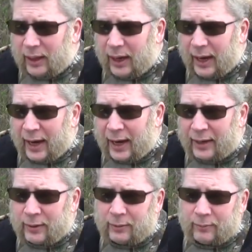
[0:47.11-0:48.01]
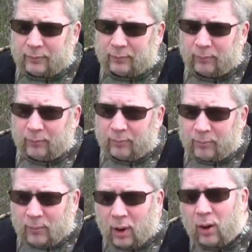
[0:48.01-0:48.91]
And
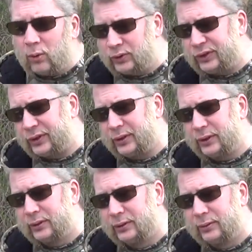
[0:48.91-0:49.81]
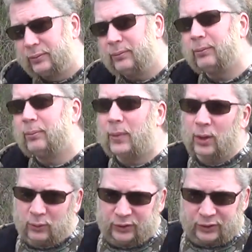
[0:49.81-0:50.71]
most
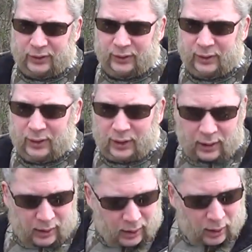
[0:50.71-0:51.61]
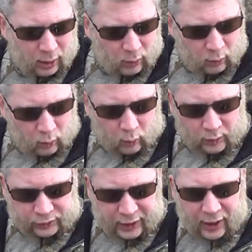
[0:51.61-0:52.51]

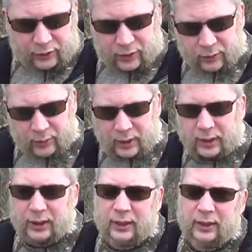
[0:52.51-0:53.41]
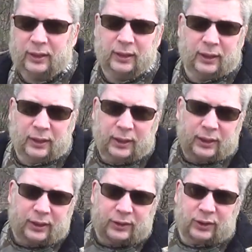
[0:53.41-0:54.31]
will tell you
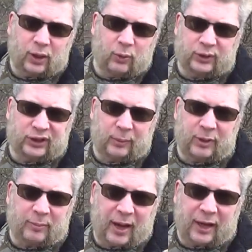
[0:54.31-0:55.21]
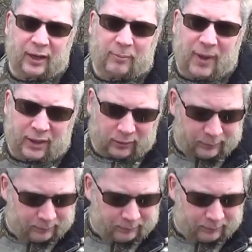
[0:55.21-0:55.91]
to go with something made out of metal.